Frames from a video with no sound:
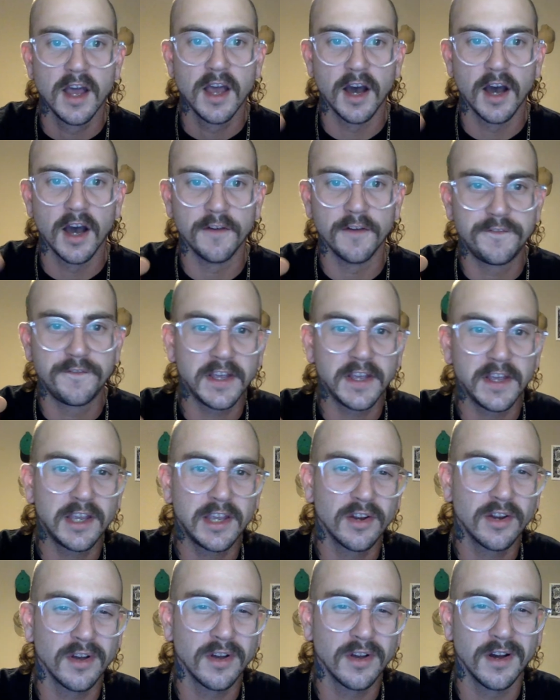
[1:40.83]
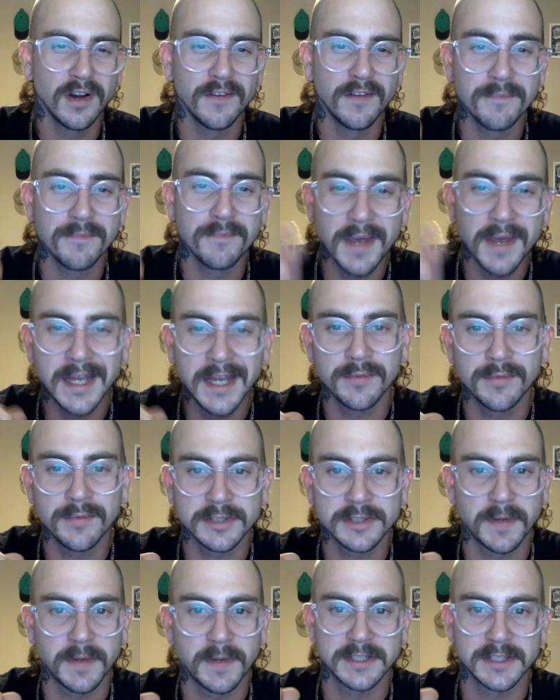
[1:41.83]
A figure of many
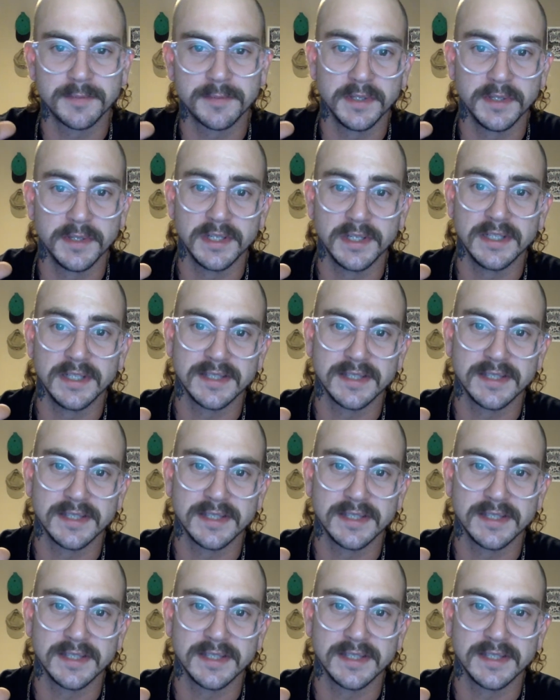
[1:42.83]
responsibilities